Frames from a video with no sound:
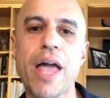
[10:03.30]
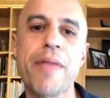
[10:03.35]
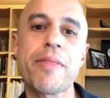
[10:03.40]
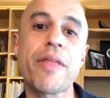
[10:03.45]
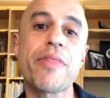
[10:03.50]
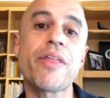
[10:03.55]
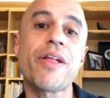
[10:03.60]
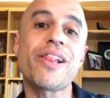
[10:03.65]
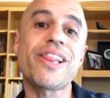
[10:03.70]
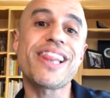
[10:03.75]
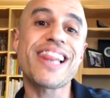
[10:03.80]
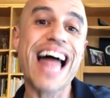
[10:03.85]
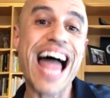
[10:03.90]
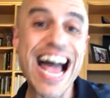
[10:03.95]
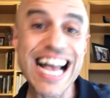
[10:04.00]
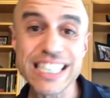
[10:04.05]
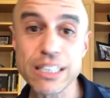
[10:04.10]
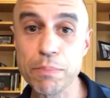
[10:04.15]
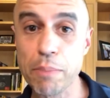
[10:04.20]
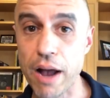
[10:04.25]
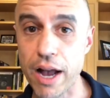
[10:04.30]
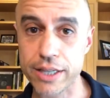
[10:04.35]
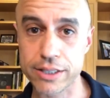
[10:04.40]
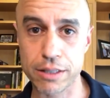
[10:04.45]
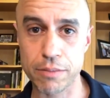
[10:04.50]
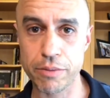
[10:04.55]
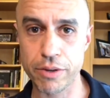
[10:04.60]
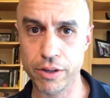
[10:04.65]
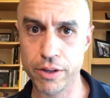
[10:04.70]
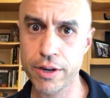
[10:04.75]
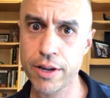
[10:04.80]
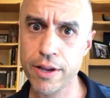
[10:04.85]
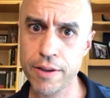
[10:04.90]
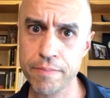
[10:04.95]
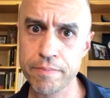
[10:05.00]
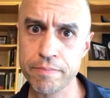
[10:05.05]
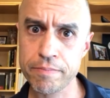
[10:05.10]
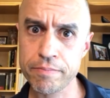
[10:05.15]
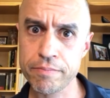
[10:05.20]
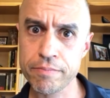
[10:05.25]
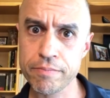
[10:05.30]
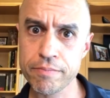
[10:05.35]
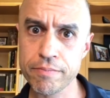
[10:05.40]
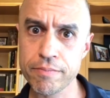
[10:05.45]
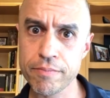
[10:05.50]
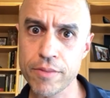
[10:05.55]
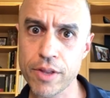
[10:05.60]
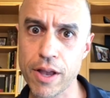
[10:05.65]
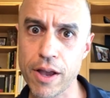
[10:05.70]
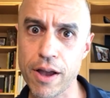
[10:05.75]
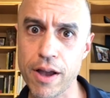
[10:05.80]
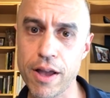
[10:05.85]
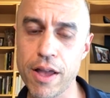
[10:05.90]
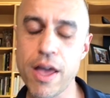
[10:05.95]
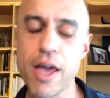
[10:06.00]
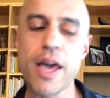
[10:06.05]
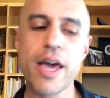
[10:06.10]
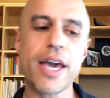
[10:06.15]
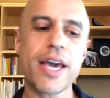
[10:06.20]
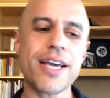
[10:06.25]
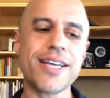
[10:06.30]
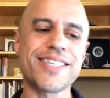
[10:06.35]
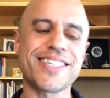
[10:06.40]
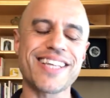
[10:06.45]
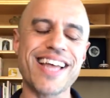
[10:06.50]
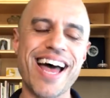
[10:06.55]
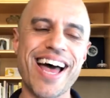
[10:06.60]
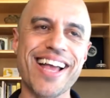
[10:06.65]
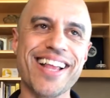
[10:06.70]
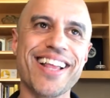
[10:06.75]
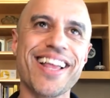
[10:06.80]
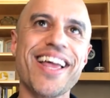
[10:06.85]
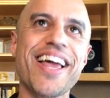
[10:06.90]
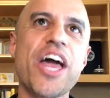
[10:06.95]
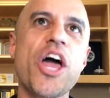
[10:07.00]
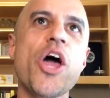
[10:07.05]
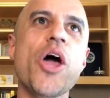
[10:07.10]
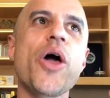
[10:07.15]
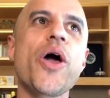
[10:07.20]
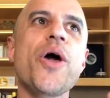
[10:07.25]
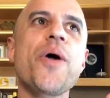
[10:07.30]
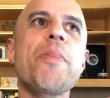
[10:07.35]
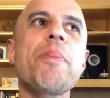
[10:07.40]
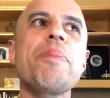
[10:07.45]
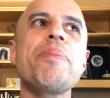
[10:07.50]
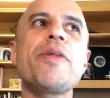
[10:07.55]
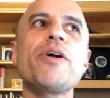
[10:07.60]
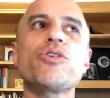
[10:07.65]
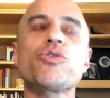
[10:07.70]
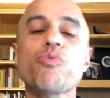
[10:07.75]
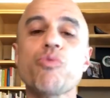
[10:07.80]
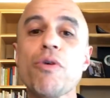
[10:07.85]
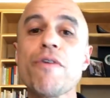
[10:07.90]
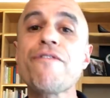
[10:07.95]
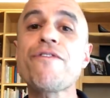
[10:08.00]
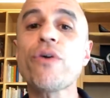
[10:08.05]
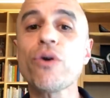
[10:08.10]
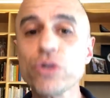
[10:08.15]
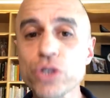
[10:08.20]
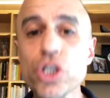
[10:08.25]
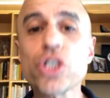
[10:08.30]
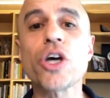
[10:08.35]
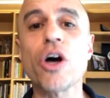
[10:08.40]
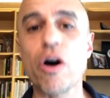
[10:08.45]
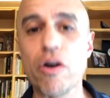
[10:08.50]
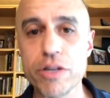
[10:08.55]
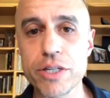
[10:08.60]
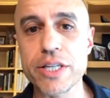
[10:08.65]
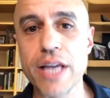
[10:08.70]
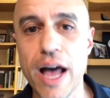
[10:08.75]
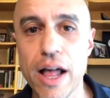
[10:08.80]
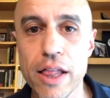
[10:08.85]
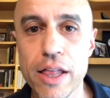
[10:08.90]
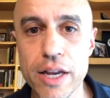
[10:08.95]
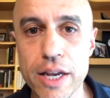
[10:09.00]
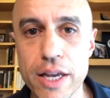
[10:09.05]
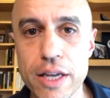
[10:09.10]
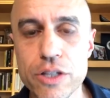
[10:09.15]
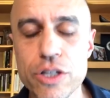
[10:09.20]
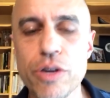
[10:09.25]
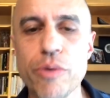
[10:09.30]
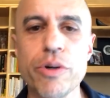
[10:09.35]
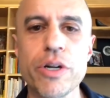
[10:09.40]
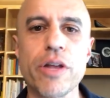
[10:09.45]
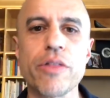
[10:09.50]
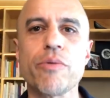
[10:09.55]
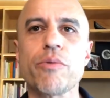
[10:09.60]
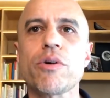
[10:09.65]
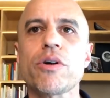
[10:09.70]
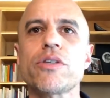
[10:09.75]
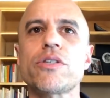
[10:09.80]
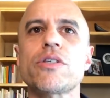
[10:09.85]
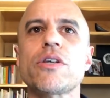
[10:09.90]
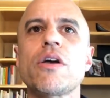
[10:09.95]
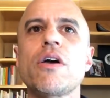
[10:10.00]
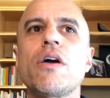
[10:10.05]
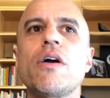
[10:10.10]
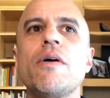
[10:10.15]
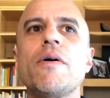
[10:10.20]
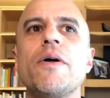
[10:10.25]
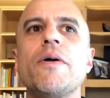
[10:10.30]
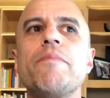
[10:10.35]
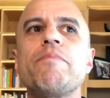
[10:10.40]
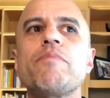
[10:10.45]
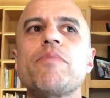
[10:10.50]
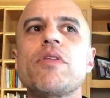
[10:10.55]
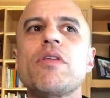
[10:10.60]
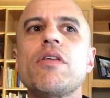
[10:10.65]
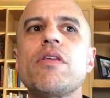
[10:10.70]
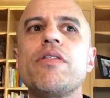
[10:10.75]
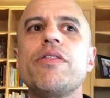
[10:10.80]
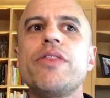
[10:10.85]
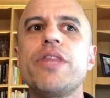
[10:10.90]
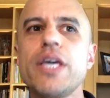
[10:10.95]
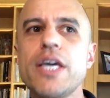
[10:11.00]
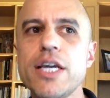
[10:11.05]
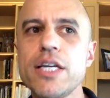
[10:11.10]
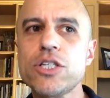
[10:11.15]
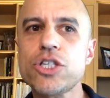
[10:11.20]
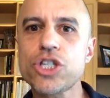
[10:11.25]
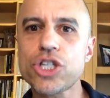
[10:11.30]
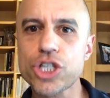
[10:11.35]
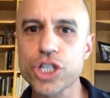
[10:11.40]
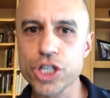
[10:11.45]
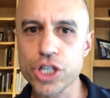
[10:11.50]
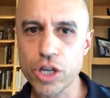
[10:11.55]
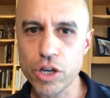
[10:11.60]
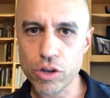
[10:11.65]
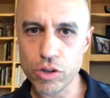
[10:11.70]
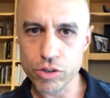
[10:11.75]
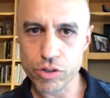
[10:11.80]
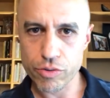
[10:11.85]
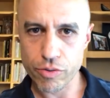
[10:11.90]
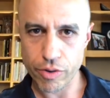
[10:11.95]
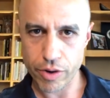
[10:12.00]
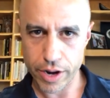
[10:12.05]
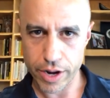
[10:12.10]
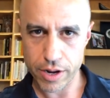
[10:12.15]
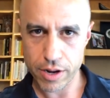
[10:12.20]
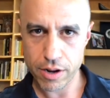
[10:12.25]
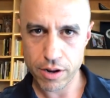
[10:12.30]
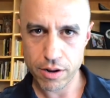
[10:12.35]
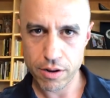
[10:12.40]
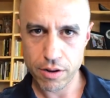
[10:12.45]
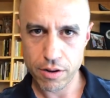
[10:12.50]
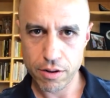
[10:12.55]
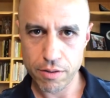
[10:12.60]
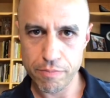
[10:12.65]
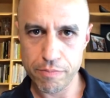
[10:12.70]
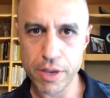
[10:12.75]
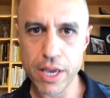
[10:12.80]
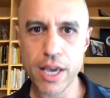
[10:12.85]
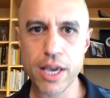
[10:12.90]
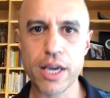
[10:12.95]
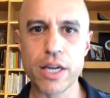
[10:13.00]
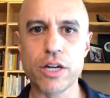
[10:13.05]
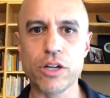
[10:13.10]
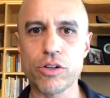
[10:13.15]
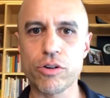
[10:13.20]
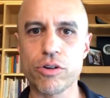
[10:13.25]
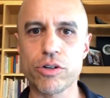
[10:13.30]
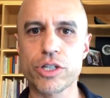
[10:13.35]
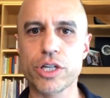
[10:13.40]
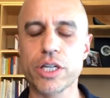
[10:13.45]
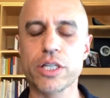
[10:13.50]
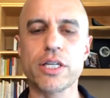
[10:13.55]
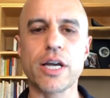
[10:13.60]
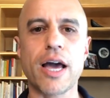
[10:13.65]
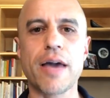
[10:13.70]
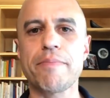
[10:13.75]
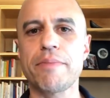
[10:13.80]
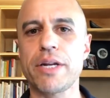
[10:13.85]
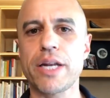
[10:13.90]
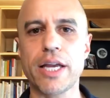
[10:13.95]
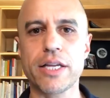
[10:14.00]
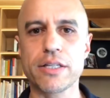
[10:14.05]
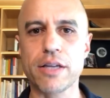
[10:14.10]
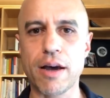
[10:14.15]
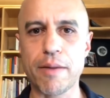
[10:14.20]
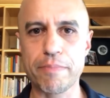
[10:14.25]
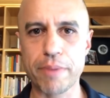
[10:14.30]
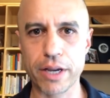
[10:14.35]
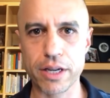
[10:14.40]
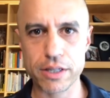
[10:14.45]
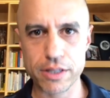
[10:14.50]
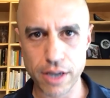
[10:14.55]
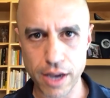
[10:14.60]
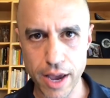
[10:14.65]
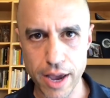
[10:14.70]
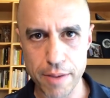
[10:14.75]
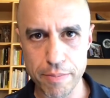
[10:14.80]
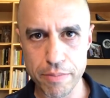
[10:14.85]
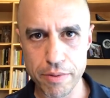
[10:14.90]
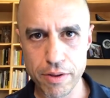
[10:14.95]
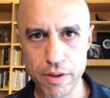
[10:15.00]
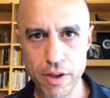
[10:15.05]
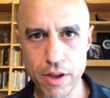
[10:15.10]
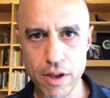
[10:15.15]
And then the last possibility is that there's reverse causality. So in other words, these children, being an allergic type and atopic type,